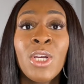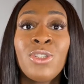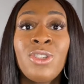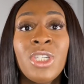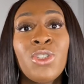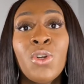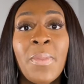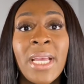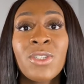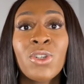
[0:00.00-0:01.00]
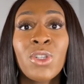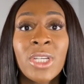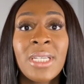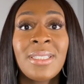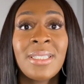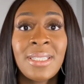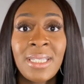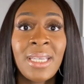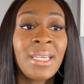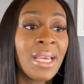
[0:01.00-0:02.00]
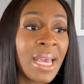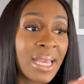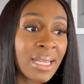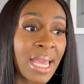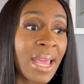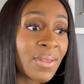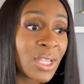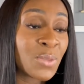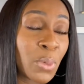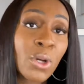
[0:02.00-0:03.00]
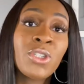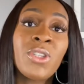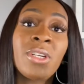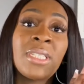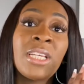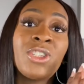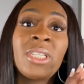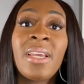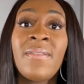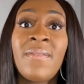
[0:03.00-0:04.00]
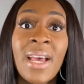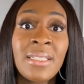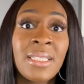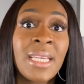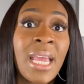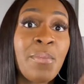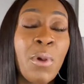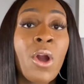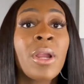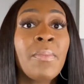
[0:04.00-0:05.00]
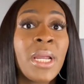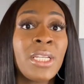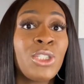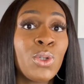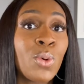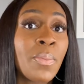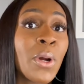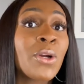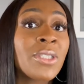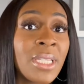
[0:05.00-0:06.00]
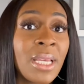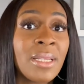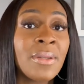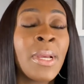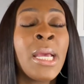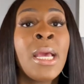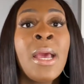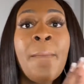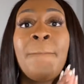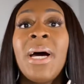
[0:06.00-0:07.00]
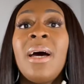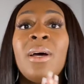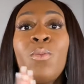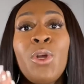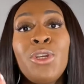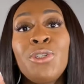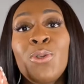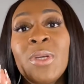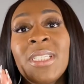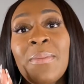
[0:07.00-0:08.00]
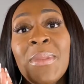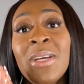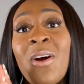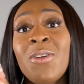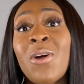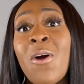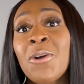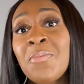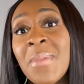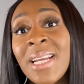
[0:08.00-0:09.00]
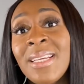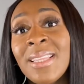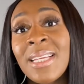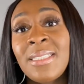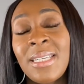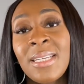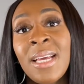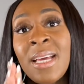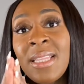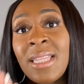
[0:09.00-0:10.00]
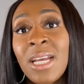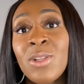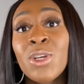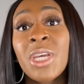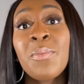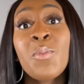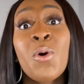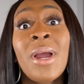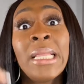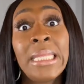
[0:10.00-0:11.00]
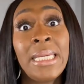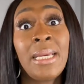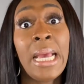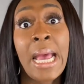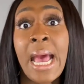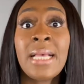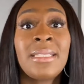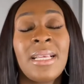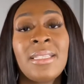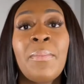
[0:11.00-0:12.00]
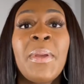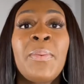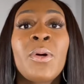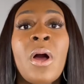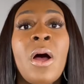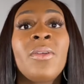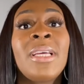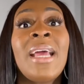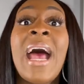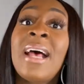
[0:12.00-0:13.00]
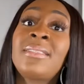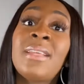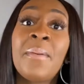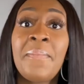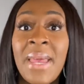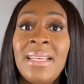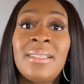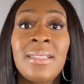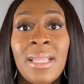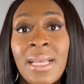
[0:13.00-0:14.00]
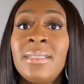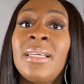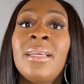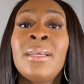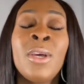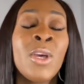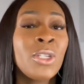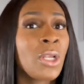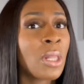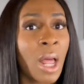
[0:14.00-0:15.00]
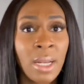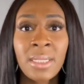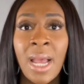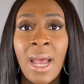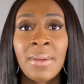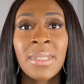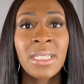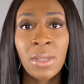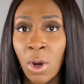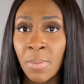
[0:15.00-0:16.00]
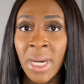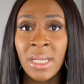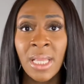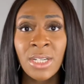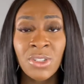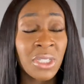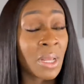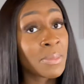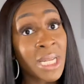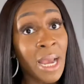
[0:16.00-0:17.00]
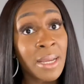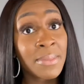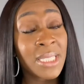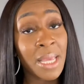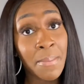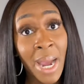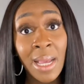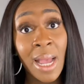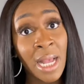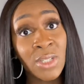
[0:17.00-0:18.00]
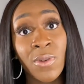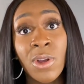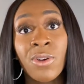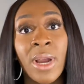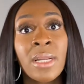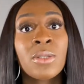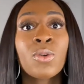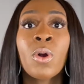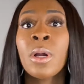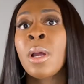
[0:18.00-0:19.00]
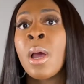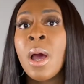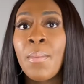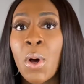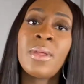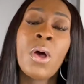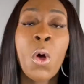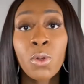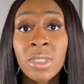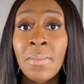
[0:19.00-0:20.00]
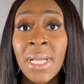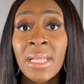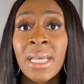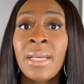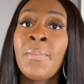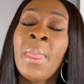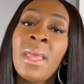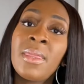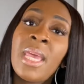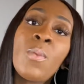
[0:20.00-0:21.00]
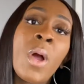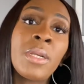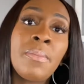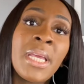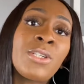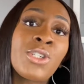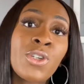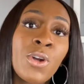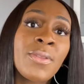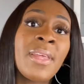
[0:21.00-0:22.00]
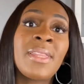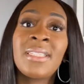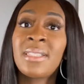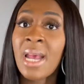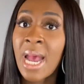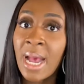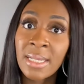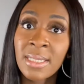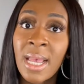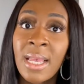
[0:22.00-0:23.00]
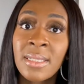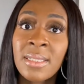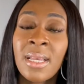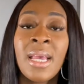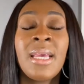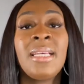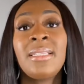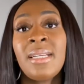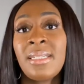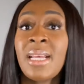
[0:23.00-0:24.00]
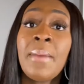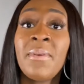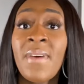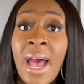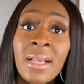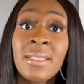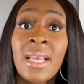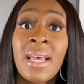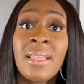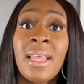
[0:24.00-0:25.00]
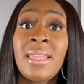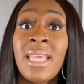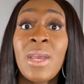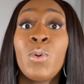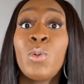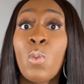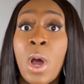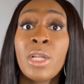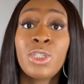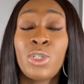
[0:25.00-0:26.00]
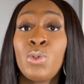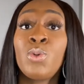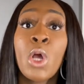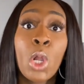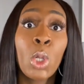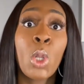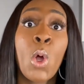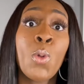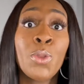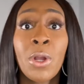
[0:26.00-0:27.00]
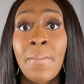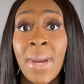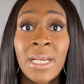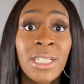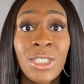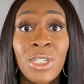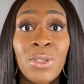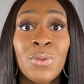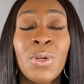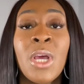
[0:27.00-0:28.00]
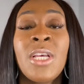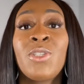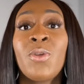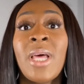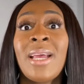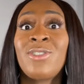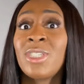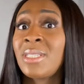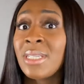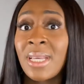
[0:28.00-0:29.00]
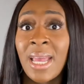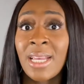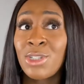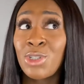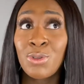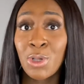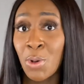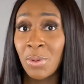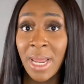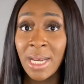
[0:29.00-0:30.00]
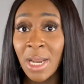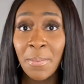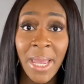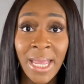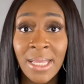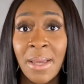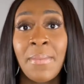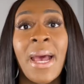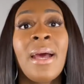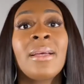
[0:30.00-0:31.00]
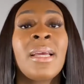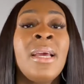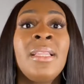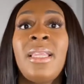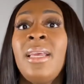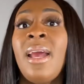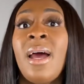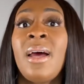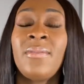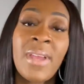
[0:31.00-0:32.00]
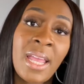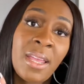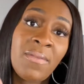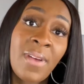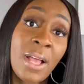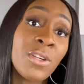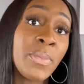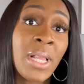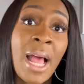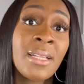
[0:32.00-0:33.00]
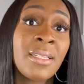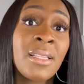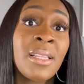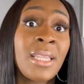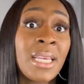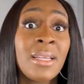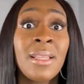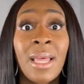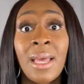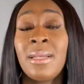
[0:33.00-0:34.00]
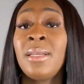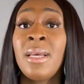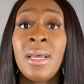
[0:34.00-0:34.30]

Traditional banks are looking to see, can this person, they're essentially investing and borrowing money to a person. But when you're doing something called hard money lending, they're looking more at the asset. Some people call it asset-based lending. So a lot of times these hard money lenders, sometimes they might ask for your credit score, but ultimately they want to make sure that this asset is a type of asset that they would want to loan their money to, so that just in case you don't end up paying them back, they have a valuable asset that they can then